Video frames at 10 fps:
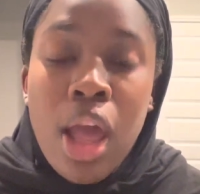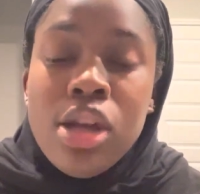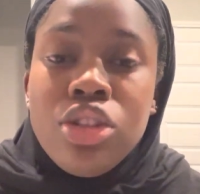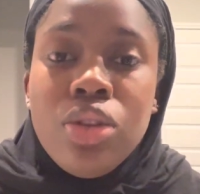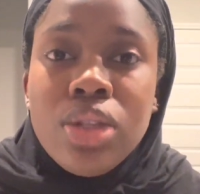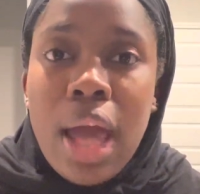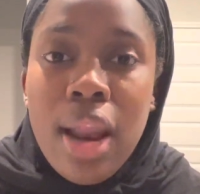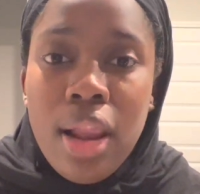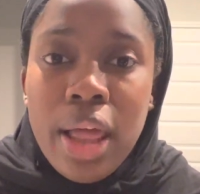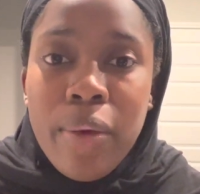So it's kind
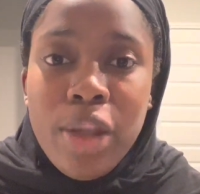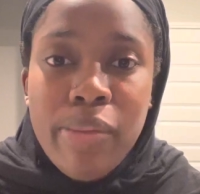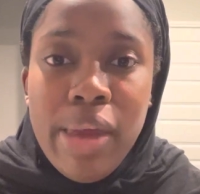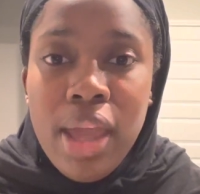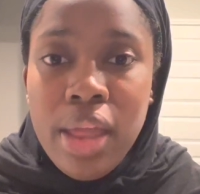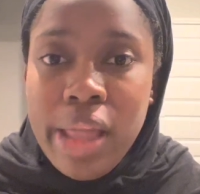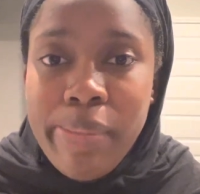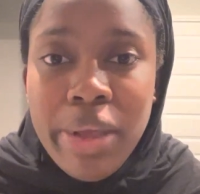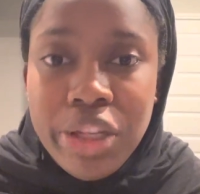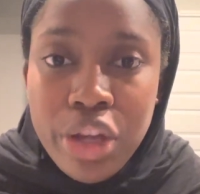of like when you're making like
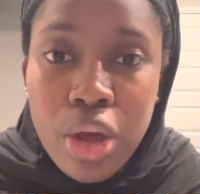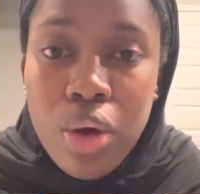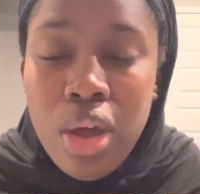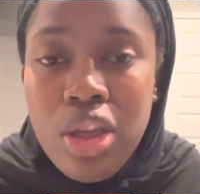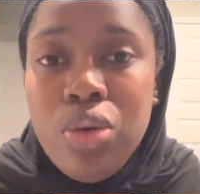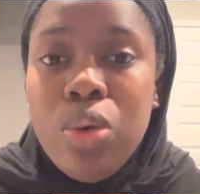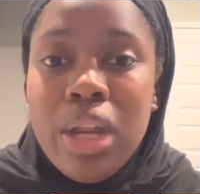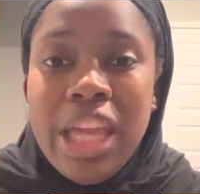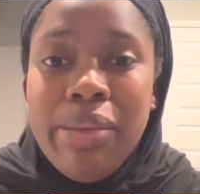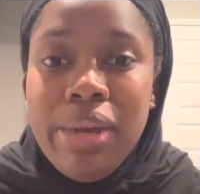pizza dough, you want
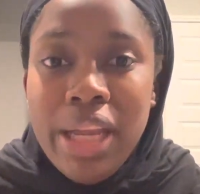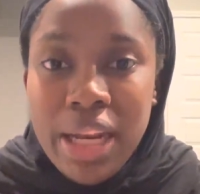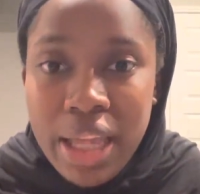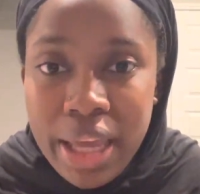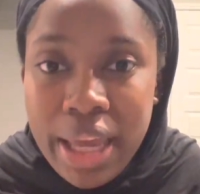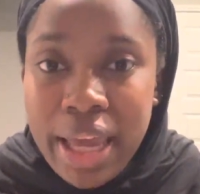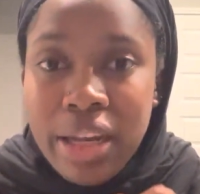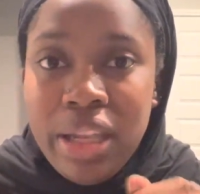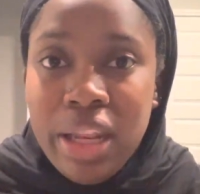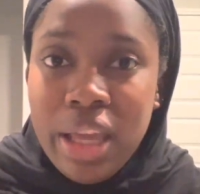to keep kneading it and
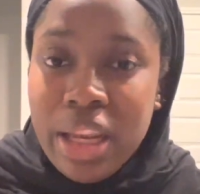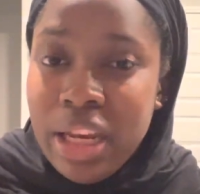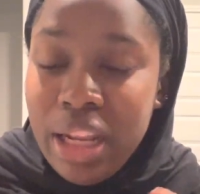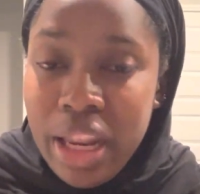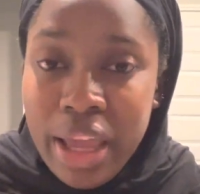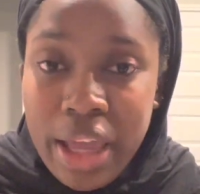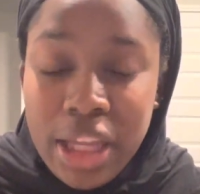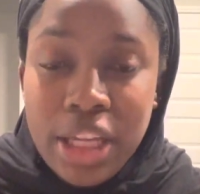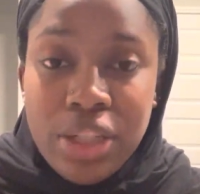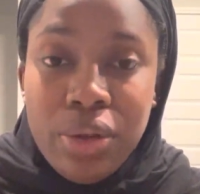kneading it and kneading
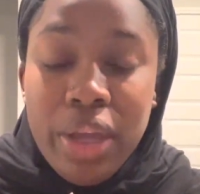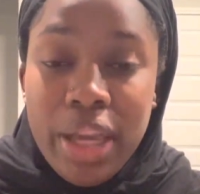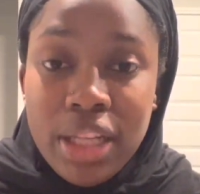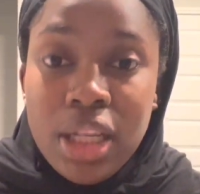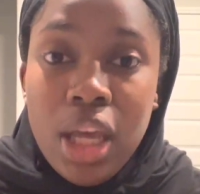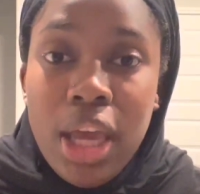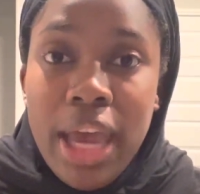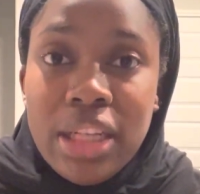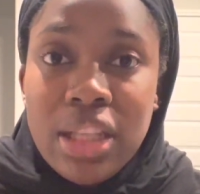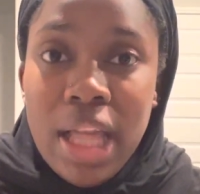it until it gets
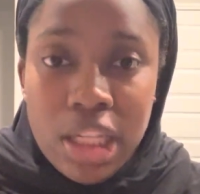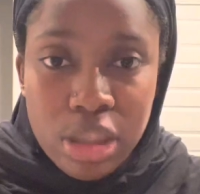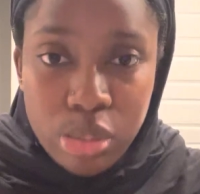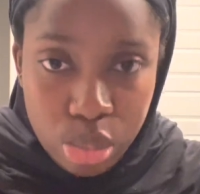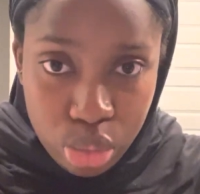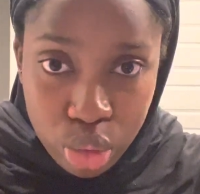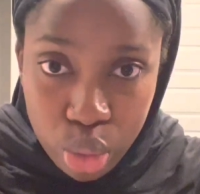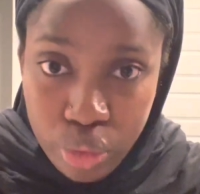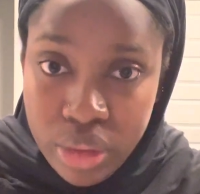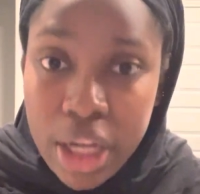into that
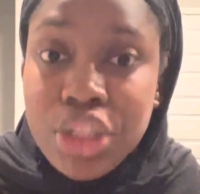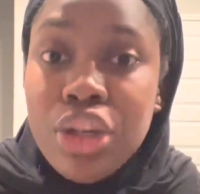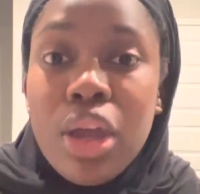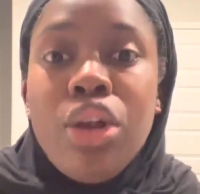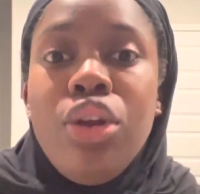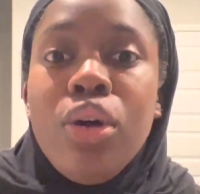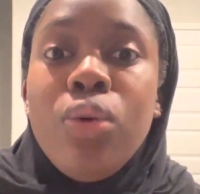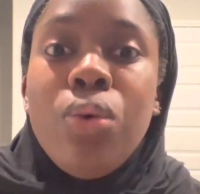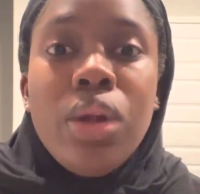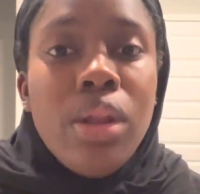smooth texture like a dough
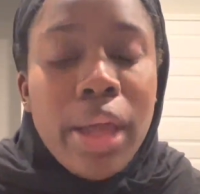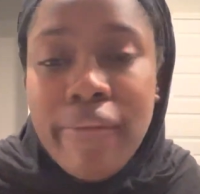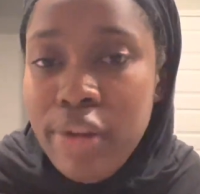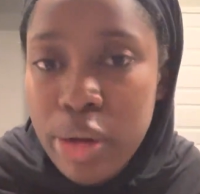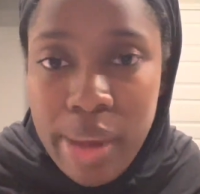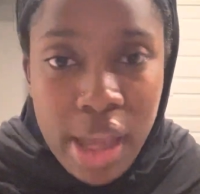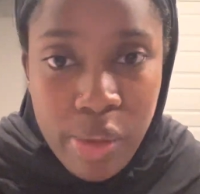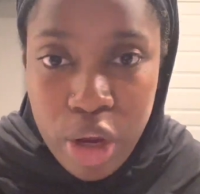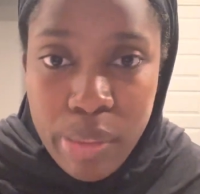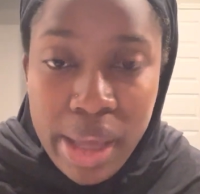would, like
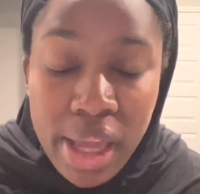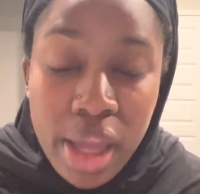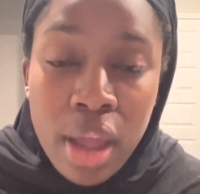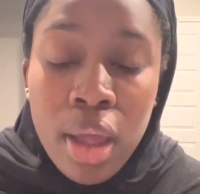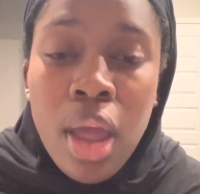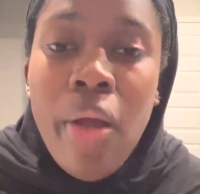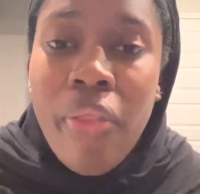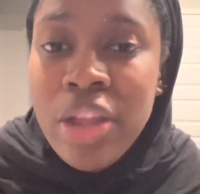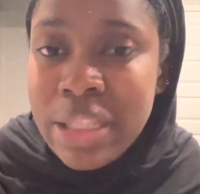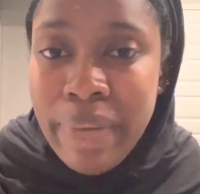when you're baking.
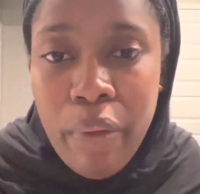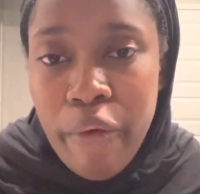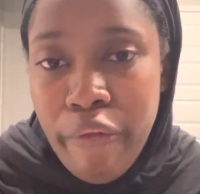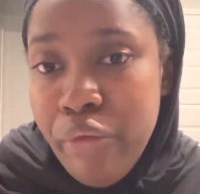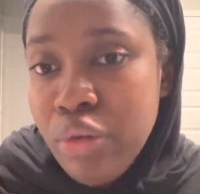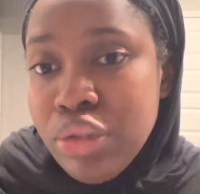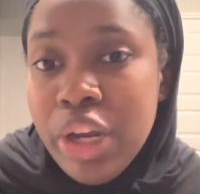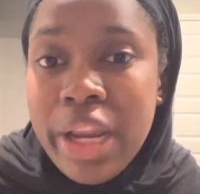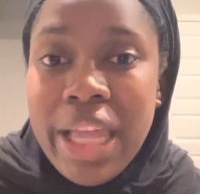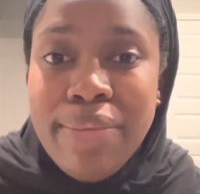The same thing with fufu. So you're
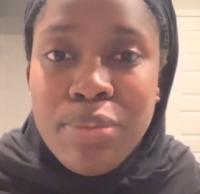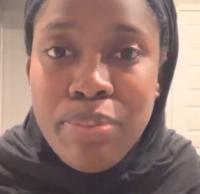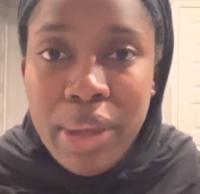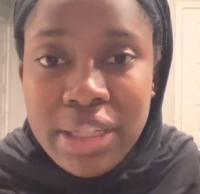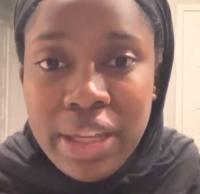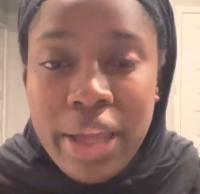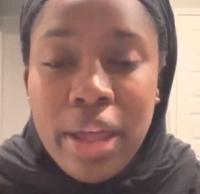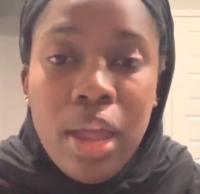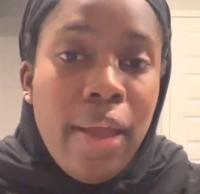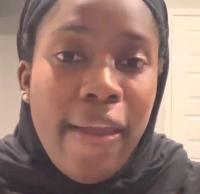gonna keep mixing it
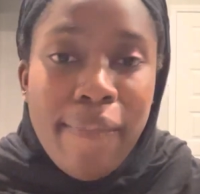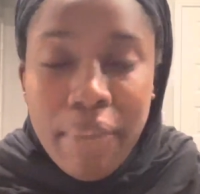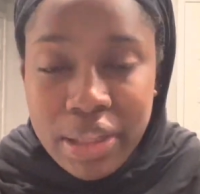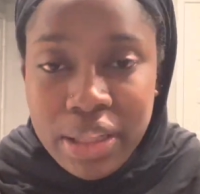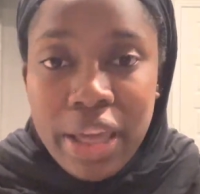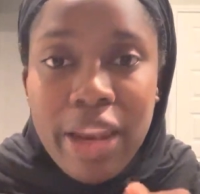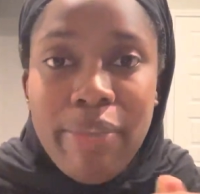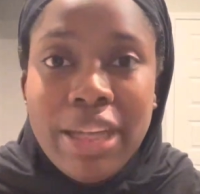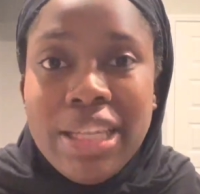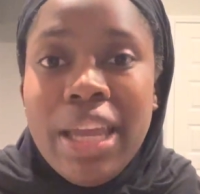and mixing it and
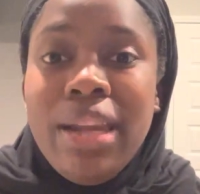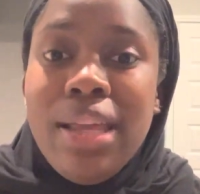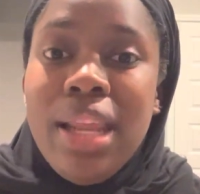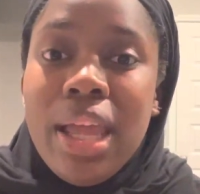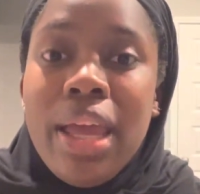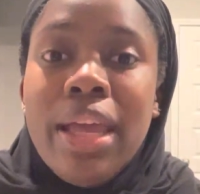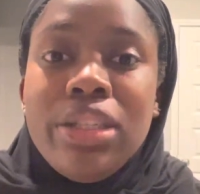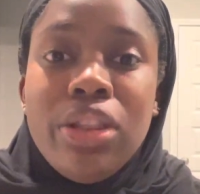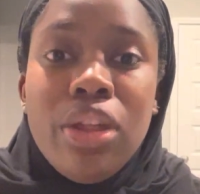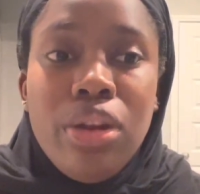mixing it and kneading it
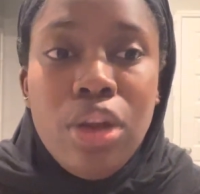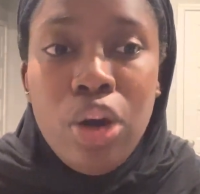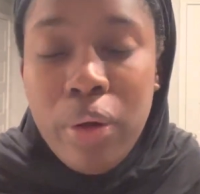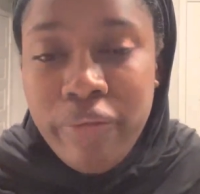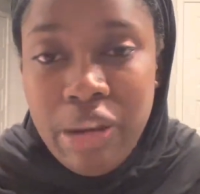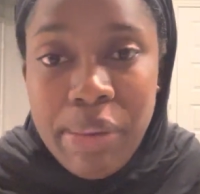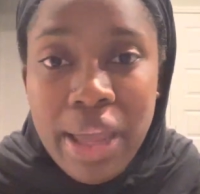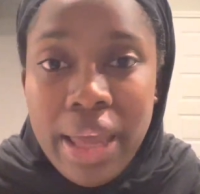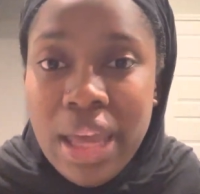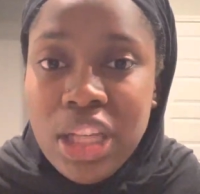into the dough and flipping
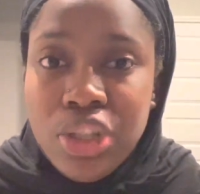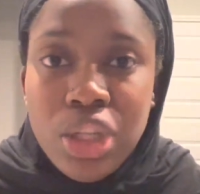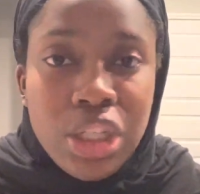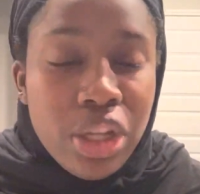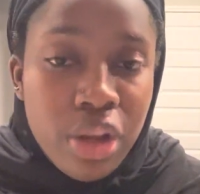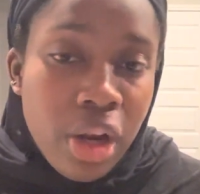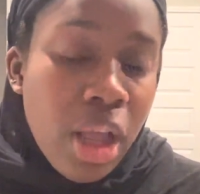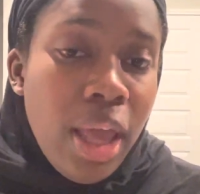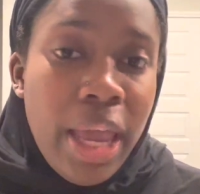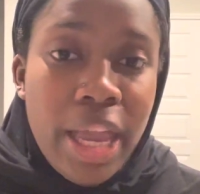it into each other
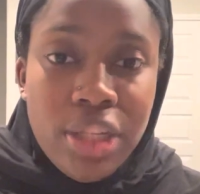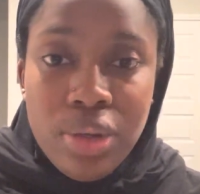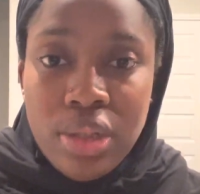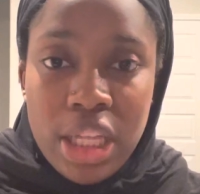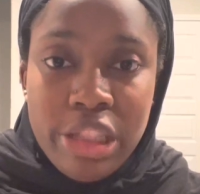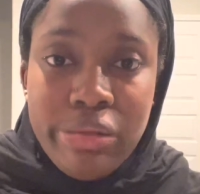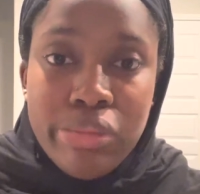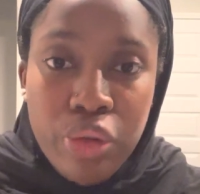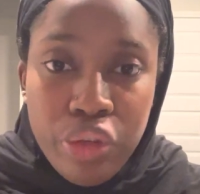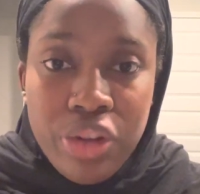until it's that
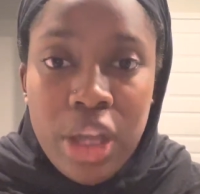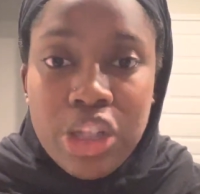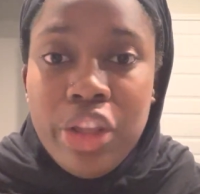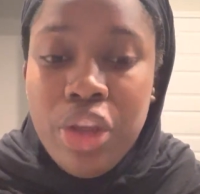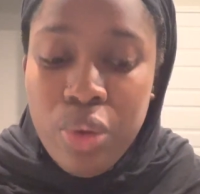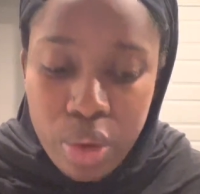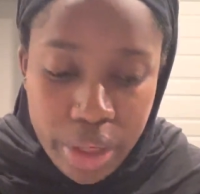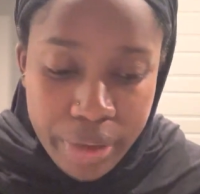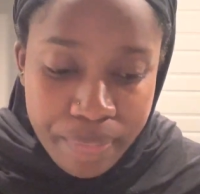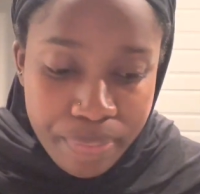smooth texture that you want it.